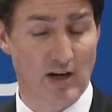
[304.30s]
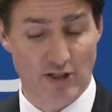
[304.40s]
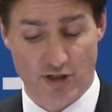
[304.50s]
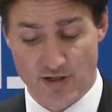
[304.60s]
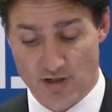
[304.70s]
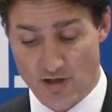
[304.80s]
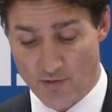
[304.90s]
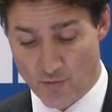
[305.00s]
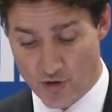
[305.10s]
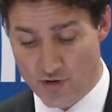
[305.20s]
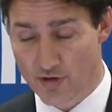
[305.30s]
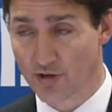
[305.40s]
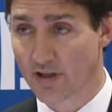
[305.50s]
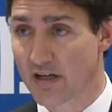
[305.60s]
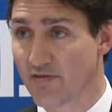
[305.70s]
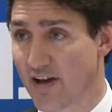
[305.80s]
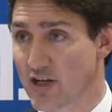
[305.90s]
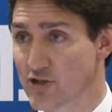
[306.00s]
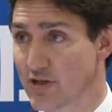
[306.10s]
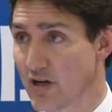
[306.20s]
Russia's brutal
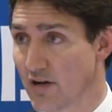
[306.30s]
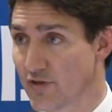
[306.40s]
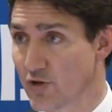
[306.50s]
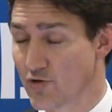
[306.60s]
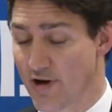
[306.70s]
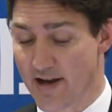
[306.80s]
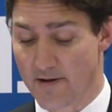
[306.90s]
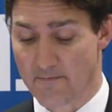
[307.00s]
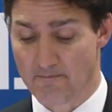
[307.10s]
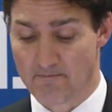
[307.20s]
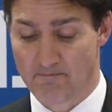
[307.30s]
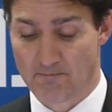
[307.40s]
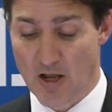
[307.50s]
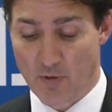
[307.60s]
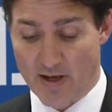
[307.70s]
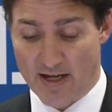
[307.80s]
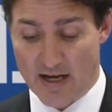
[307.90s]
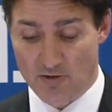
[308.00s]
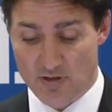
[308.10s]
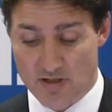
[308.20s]
invasion of Ukraine. We
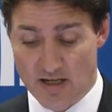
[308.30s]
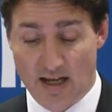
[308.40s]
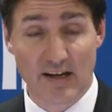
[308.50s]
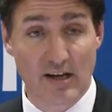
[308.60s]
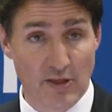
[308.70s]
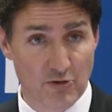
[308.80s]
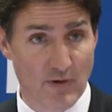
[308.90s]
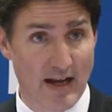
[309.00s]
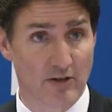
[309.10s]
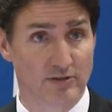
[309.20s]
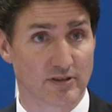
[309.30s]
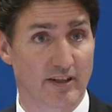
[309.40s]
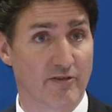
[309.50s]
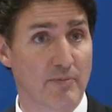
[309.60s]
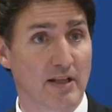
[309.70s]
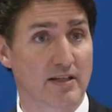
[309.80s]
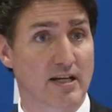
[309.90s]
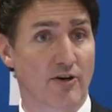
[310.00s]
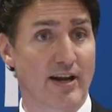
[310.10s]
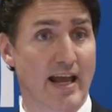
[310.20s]
announced another round of
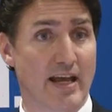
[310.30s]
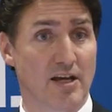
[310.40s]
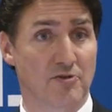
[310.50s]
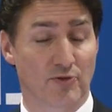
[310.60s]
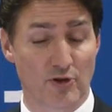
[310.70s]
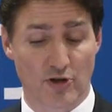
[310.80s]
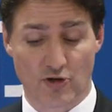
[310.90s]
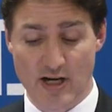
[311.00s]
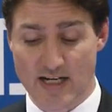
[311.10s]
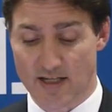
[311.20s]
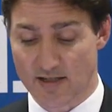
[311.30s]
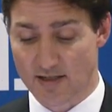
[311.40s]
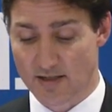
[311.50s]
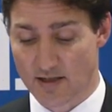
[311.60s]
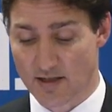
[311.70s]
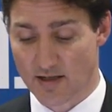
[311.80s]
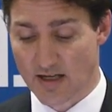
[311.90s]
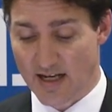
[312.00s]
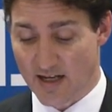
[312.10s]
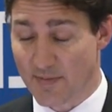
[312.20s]
military aid for Ukrainians.
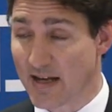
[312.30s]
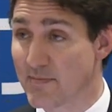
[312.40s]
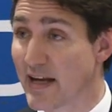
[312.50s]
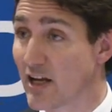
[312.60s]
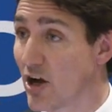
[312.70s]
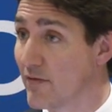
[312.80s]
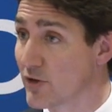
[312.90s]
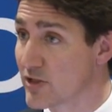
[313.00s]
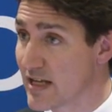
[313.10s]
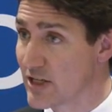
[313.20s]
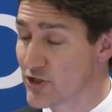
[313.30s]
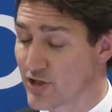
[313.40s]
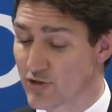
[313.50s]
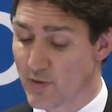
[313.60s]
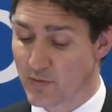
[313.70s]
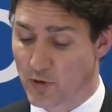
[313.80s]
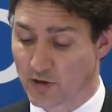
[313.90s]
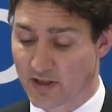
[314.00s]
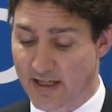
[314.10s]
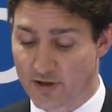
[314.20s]
In my many conversations with
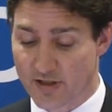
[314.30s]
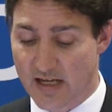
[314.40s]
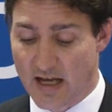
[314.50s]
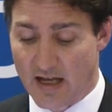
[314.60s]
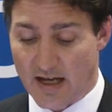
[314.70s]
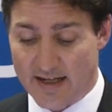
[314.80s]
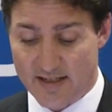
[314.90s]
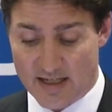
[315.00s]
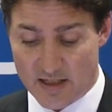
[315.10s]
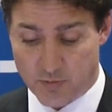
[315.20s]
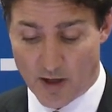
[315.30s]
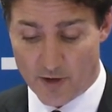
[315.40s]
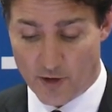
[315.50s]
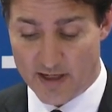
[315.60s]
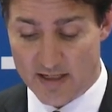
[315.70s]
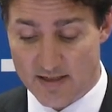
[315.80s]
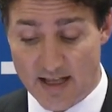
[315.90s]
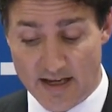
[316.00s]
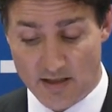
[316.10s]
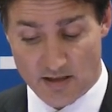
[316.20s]
world leaders, I discussed priorities
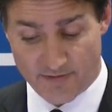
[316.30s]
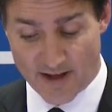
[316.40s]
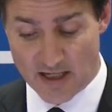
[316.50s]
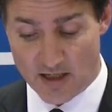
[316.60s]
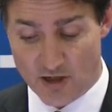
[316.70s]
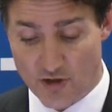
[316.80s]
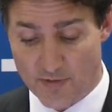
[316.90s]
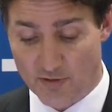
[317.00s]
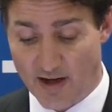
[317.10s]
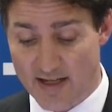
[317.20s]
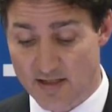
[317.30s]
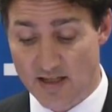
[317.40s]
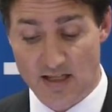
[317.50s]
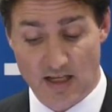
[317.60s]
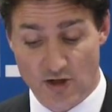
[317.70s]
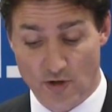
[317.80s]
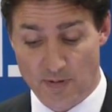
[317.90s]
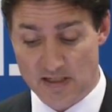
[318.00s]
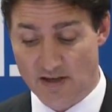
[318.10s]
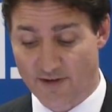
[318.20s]
like defending human rights in the
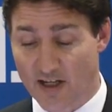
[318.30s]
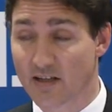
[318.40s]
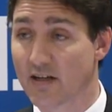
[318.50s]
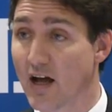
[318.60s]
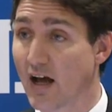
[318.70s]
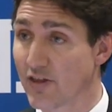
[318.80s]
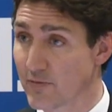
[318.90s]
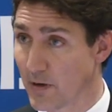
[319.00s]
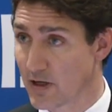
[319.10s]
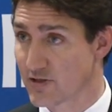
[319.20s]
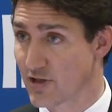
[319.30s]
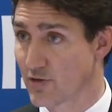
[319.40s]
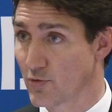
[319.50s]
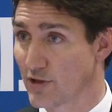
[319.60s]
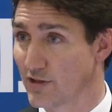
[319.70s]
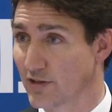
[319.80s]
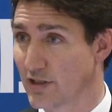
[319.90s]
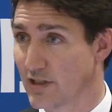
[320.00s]
Indo-Pacific and other parts of the world,